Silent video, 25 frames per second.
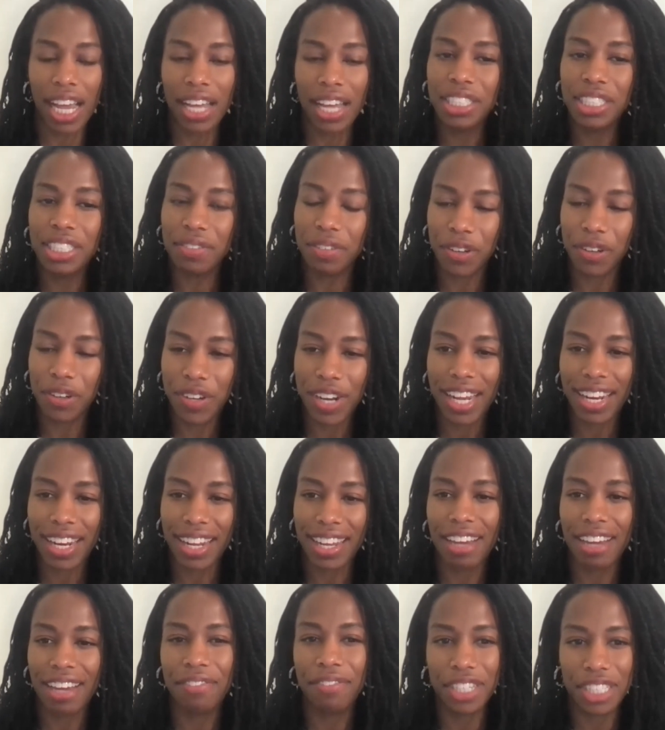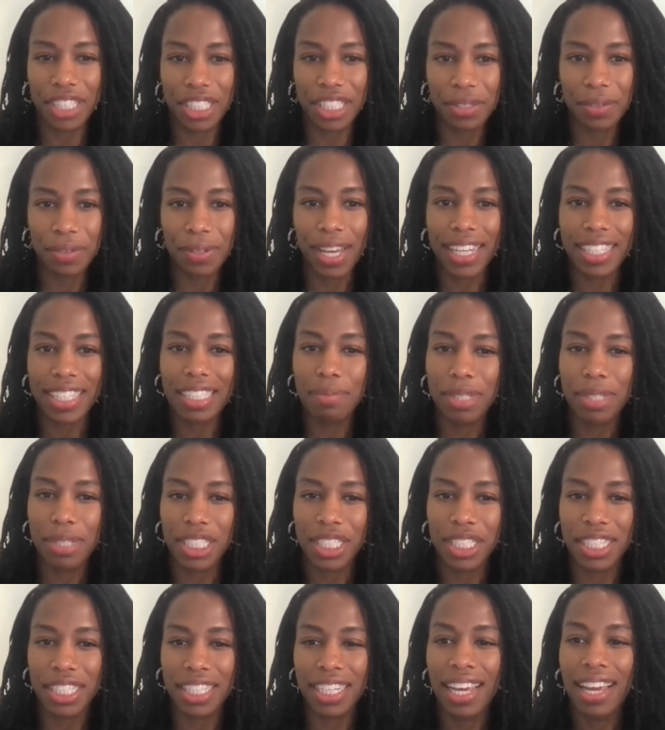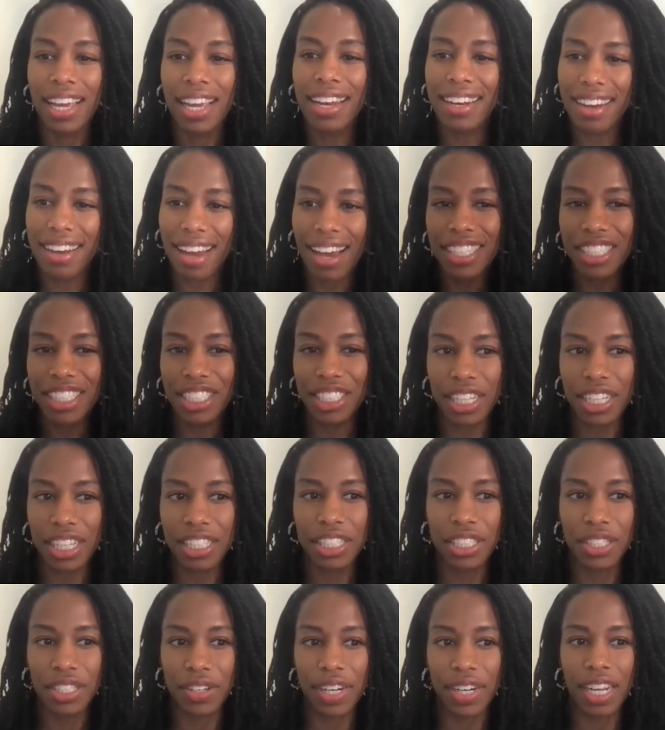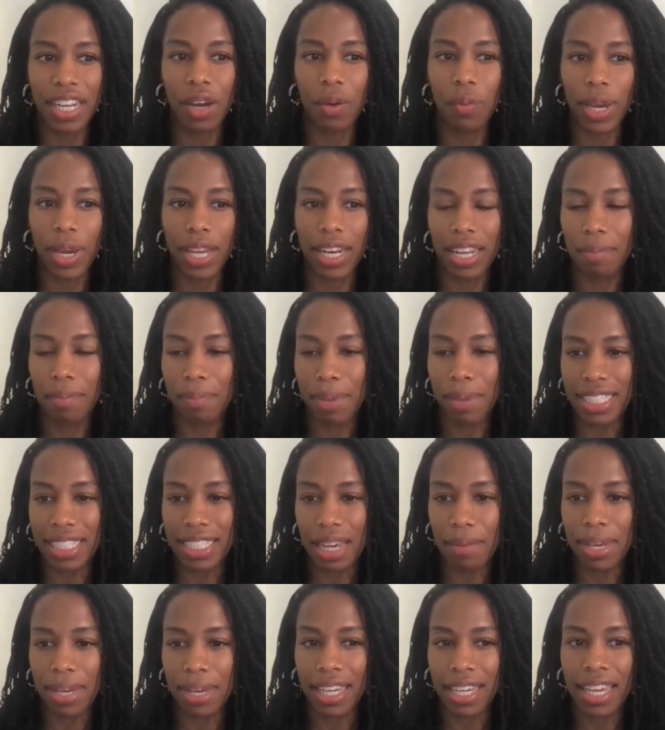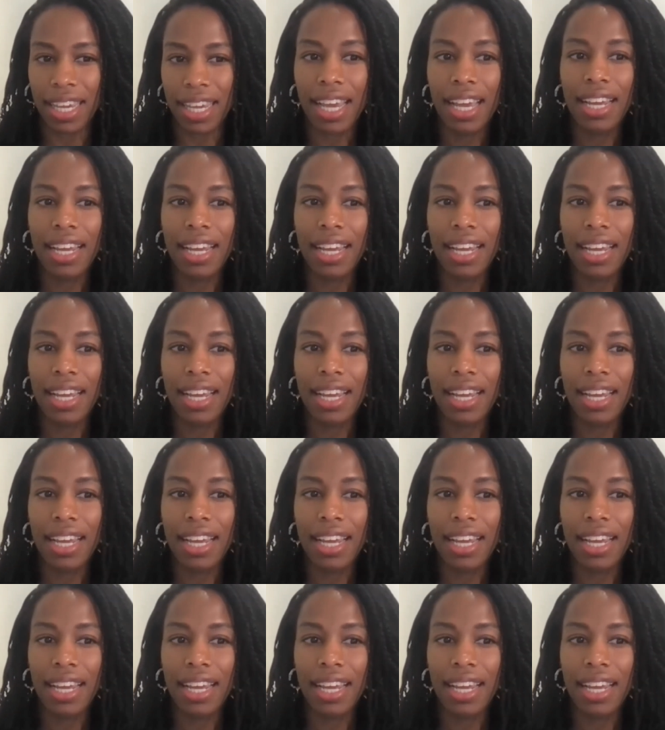of creating a virtual exhibition, not just during a waning pandemic,